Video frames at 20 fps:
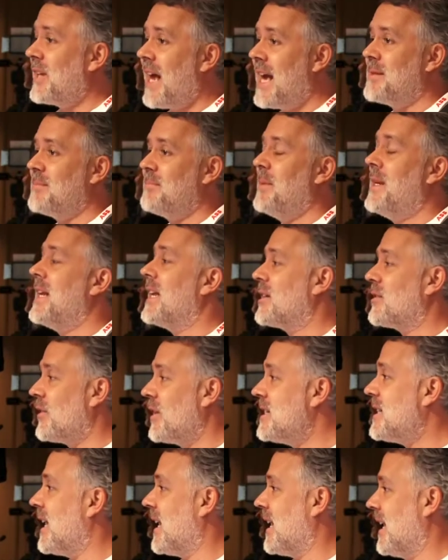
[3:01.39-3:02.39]
has been
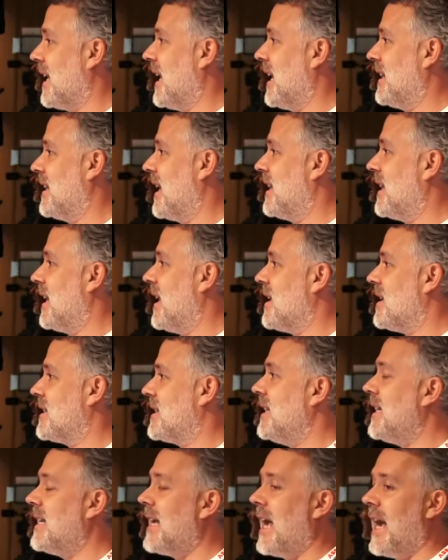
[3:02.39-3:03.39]
increasing in the last
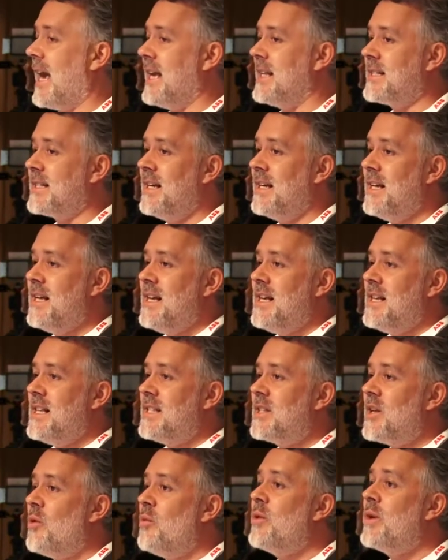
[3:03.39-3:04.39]
decades.
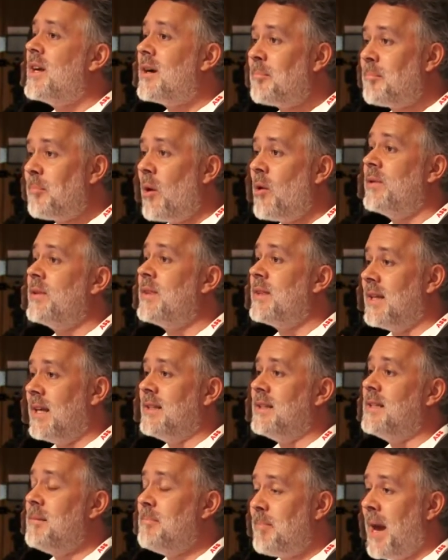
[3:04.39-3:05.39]
So we are both
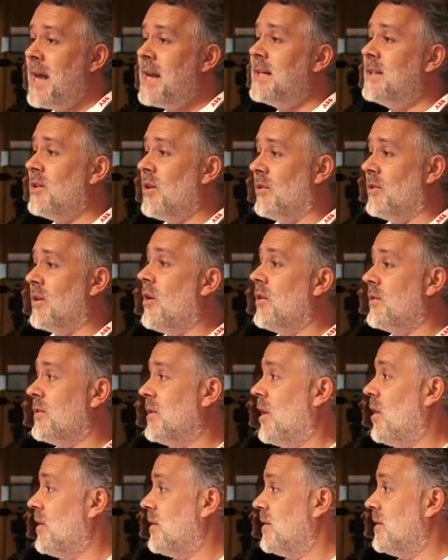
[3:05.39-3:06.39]
dependent
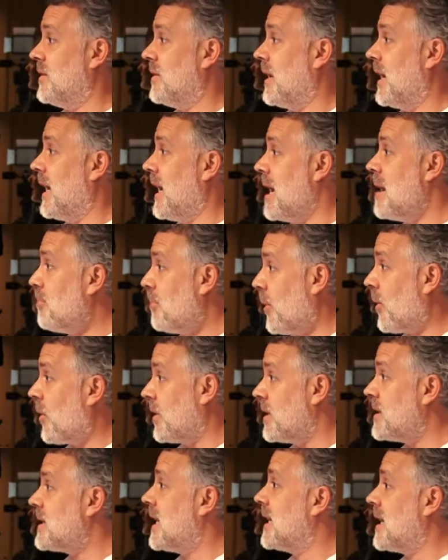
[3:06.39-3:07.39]
on
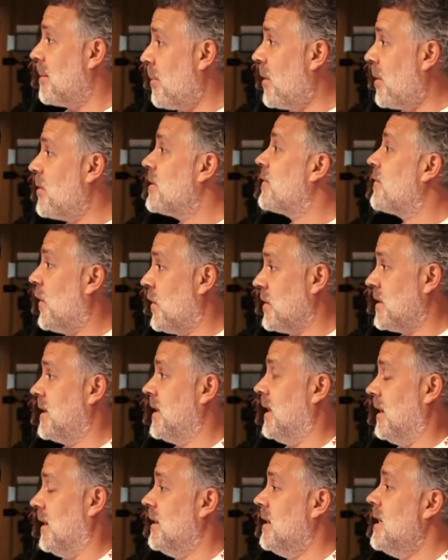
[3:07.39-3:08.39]
imports, and they're both
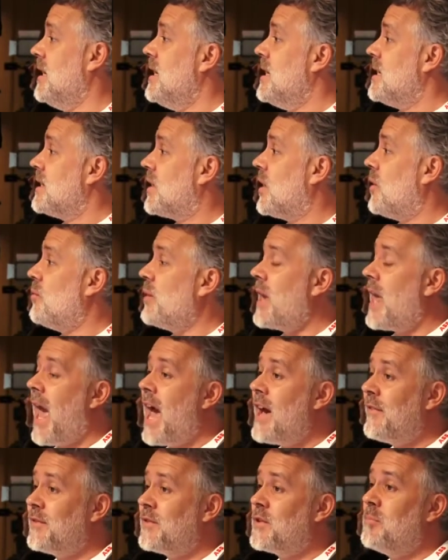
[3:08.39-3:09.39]
fossil. So we
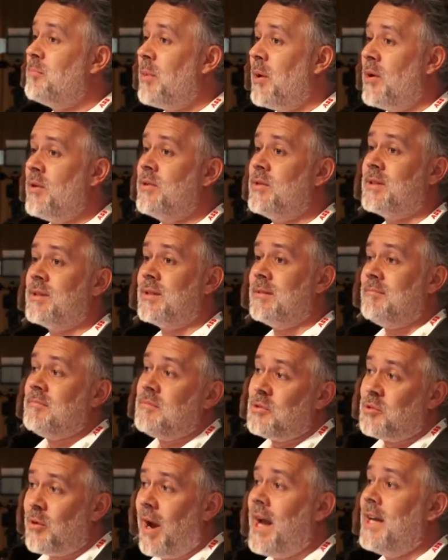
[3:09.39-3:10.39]
have to both
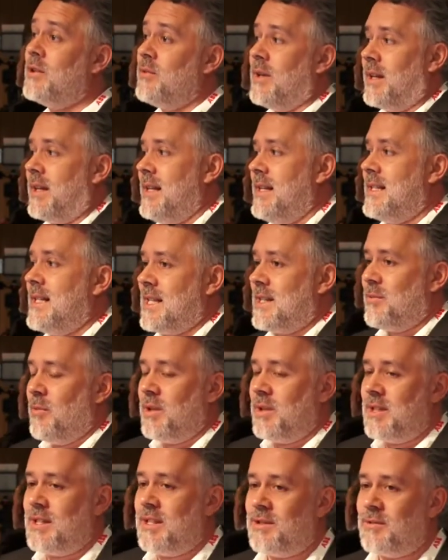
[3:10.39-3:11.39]
try to, at least that's
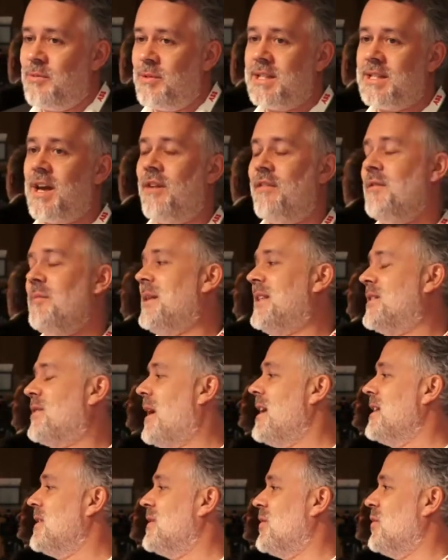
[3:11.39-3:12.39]
what the Swiss government
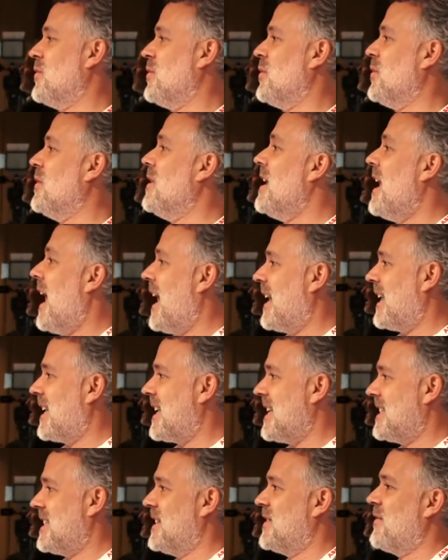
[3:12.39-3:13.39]
tries to do, and I
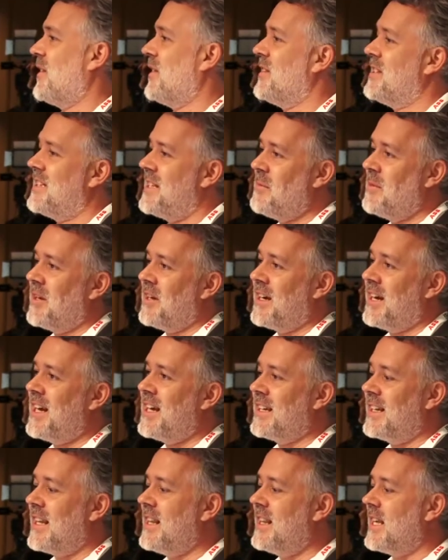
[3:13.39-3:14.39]
guess it's very similar here
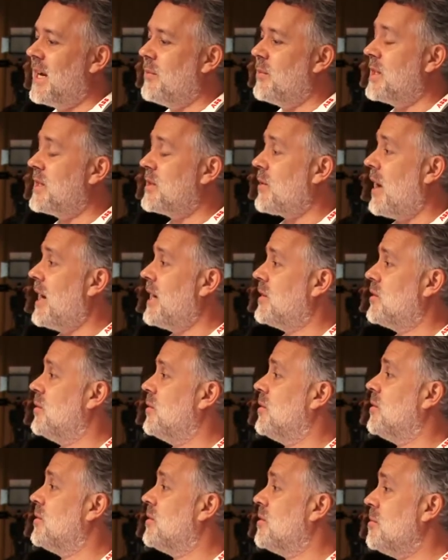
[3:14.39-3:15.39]
in India, we try
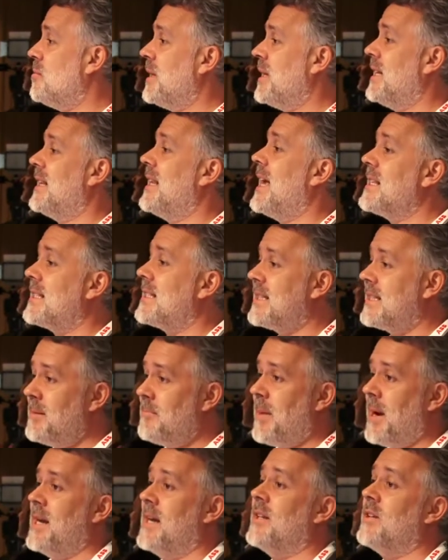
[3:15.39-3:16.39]
to be less
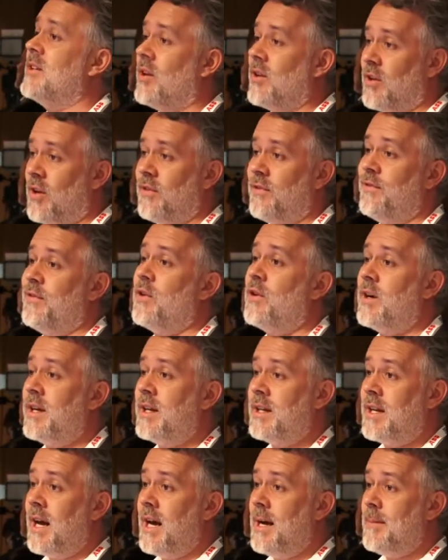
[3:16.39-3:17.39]
dependent on
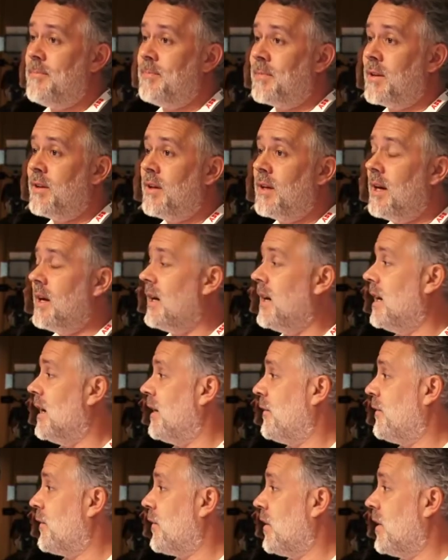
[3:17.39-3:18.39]
foreign
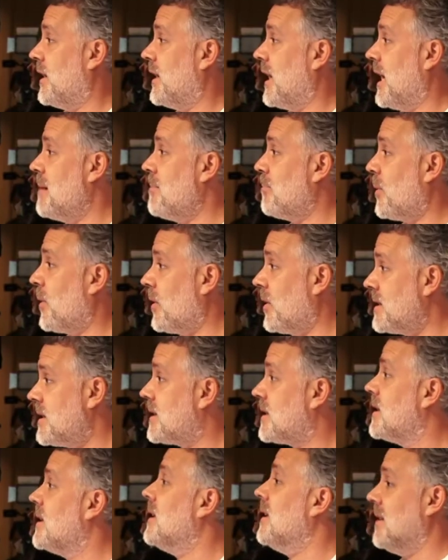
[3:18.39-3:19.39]

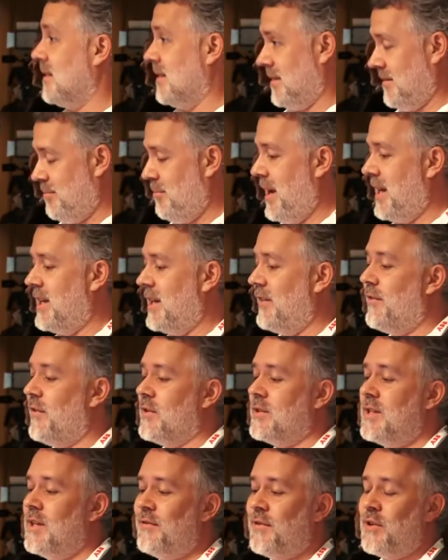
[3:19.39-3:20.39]
imports, mainly
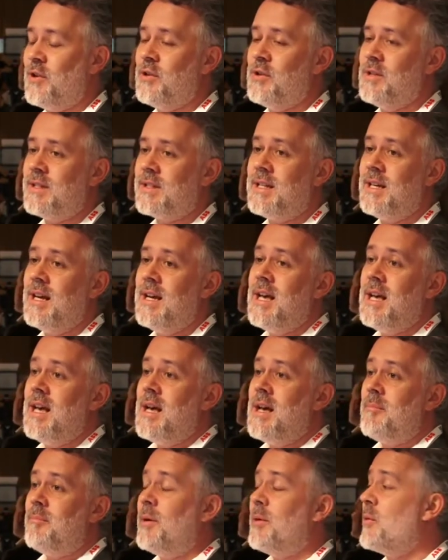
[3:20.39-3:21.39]
fossil fuels,
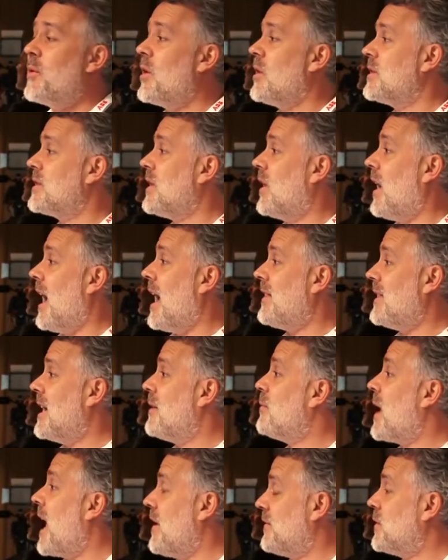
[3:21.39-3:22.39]
but we also, and then
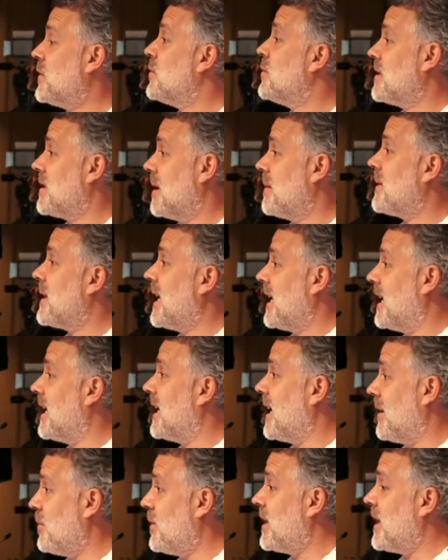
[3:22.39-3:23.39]
we have to do
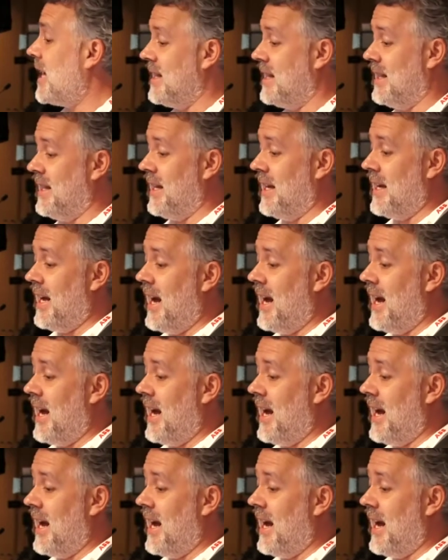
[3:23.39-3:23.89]
something within